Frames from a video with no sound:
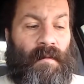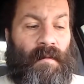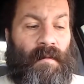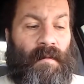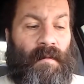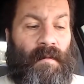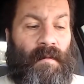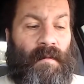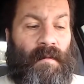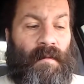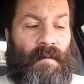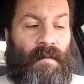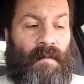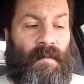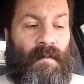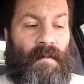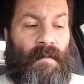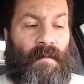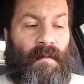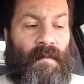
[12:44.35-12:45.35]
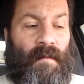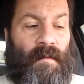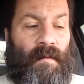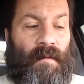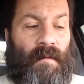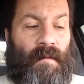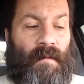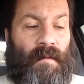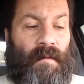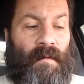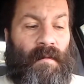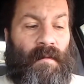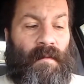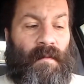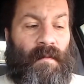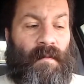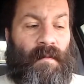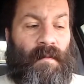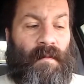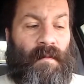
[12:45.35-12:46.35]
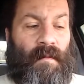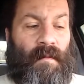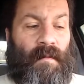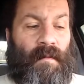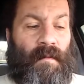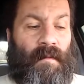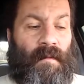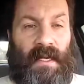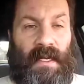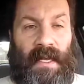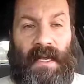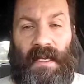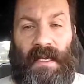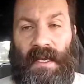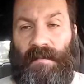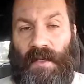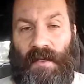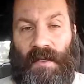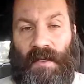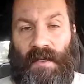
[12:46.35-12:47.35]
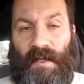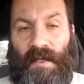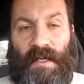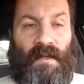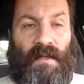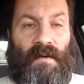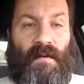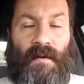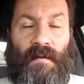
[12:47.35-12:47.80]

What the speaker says: If corporate America can't keep their ducks in a row,